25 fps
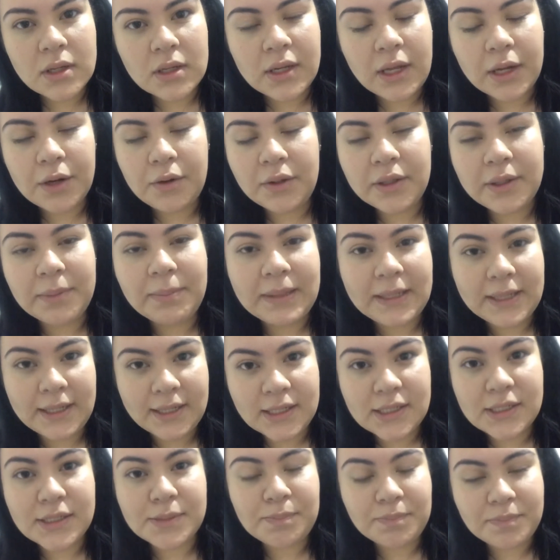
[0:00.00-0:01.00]
not only
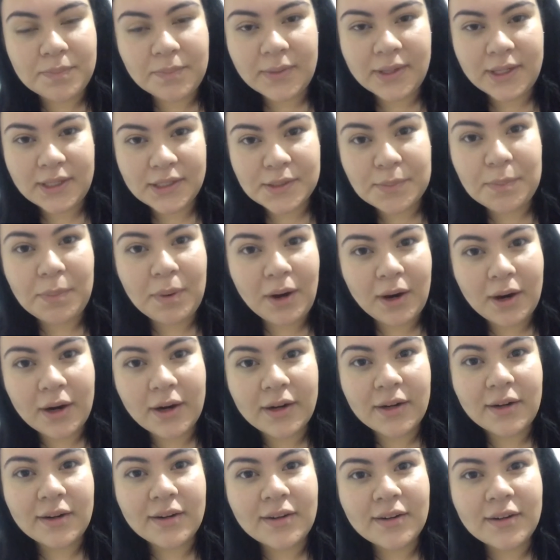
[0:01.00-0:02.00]
because it is
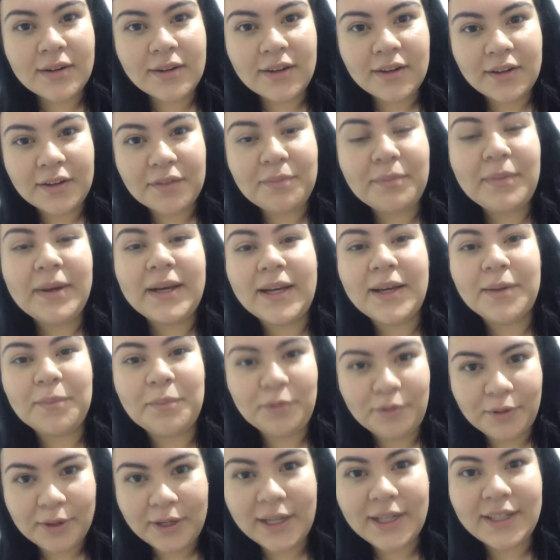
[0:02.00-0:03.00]
part of my
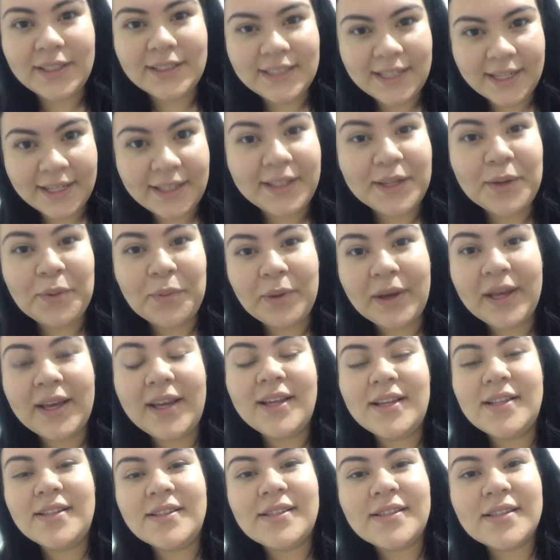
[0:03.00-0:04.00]
morning daily
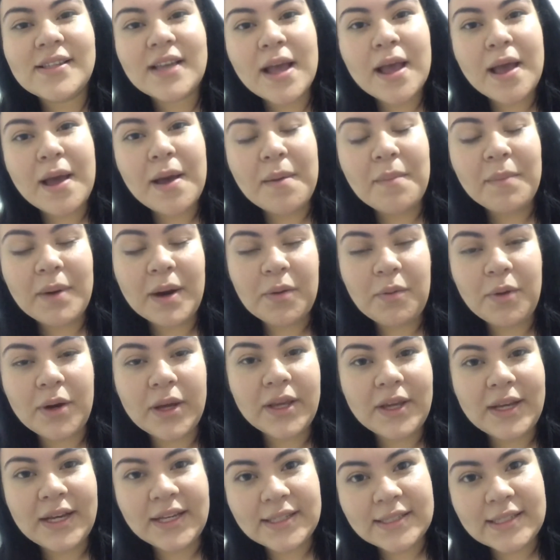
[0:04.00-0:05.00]
weigh-ins, but I
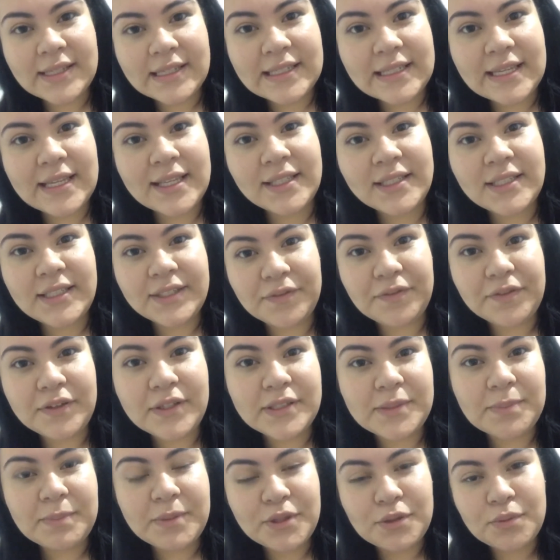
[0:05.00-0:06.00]
want you guys to see the
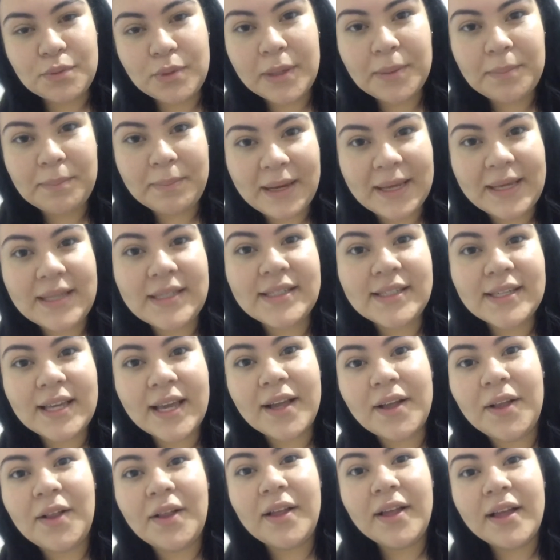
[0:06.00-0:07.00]
difference between my
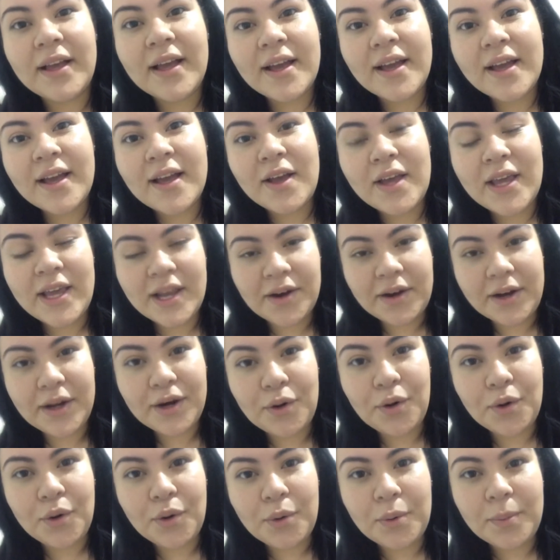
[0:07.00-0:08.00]
scale here at
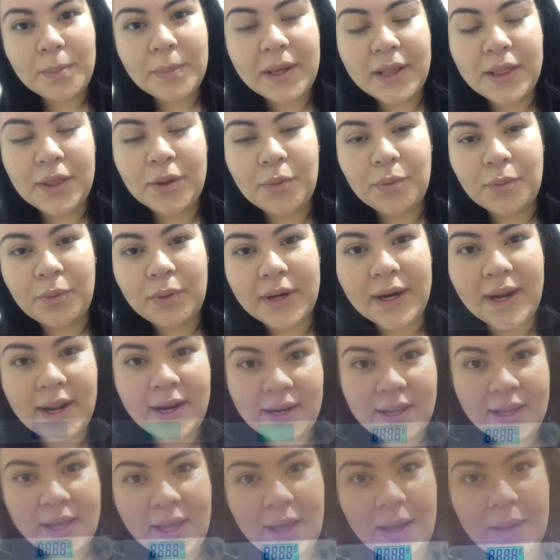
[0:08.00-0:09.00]
home and the one
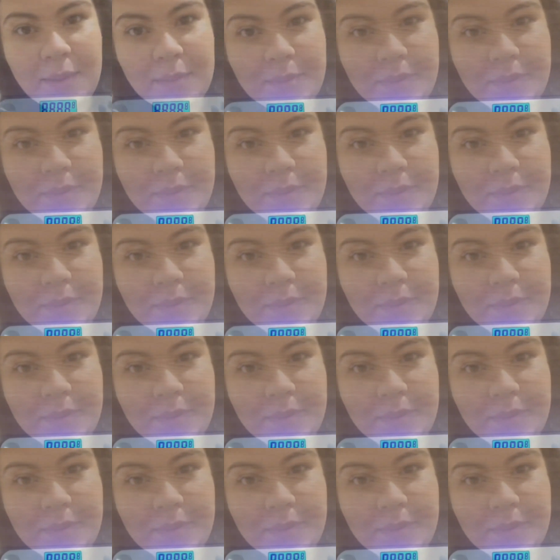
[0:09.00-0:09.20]
at camp.